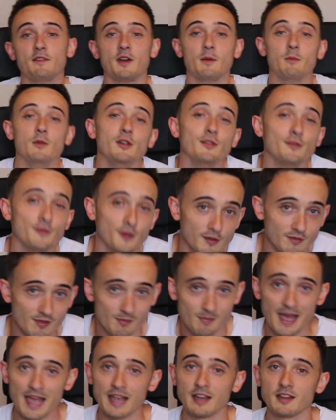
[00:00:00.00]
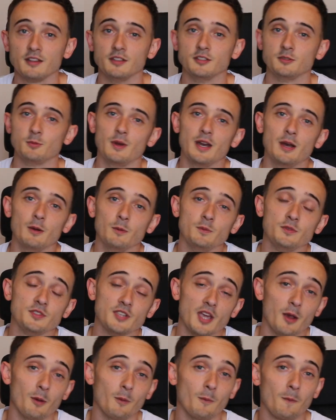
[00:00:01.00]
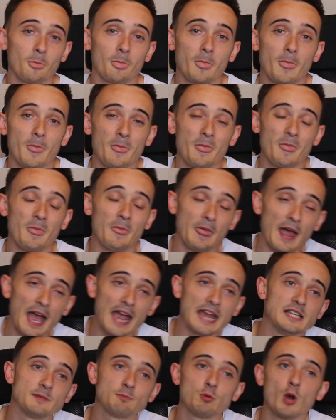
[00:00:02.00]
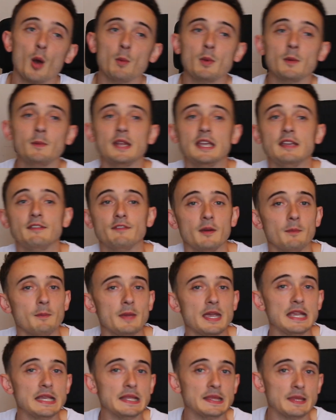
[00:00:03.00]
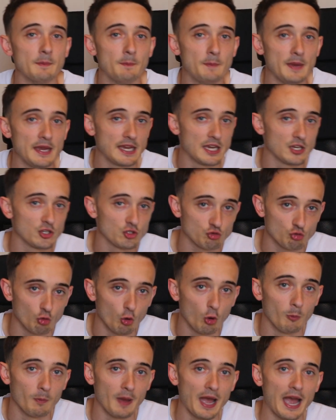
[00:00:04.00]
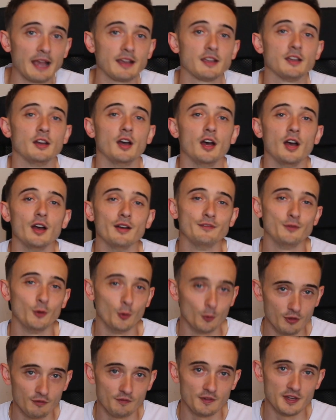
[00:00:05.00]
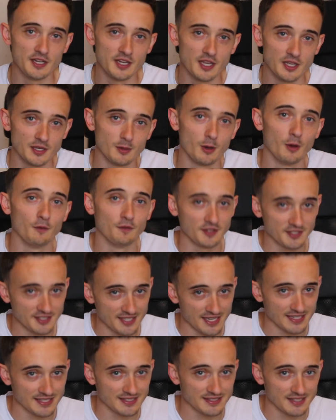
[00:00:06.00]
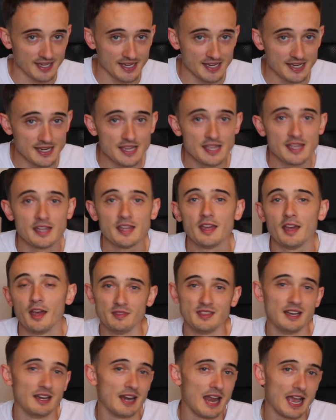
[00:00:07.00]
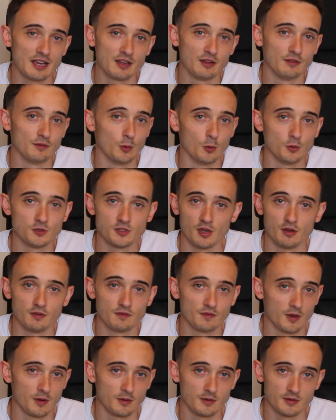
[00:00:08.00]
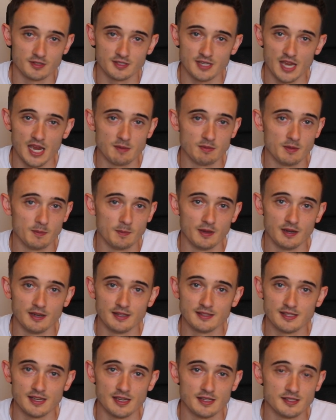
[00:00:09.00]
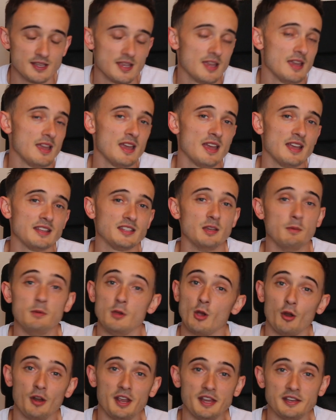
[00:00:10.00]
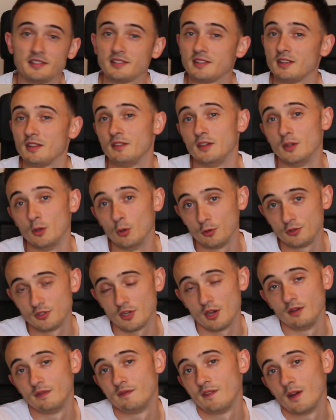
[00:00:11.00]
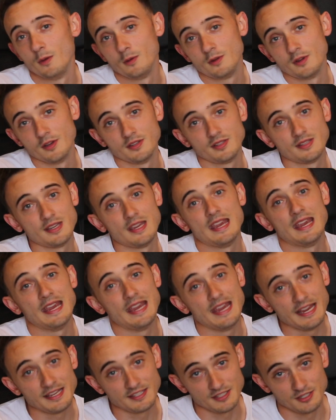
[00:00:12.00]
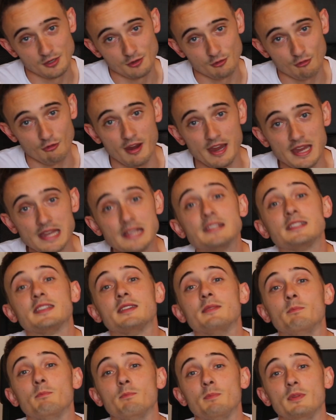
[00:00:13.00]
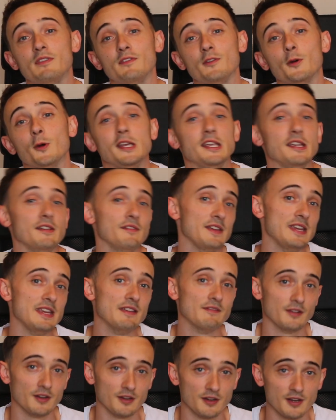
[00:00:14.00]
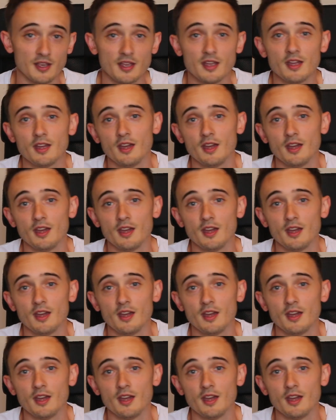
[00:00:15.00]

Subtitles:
if I move further back as well. So that is probably for me the biggest drawback for the video on the 6D, the lack of autofocus capabilities. To be honest, the autofocus isn't great before you've even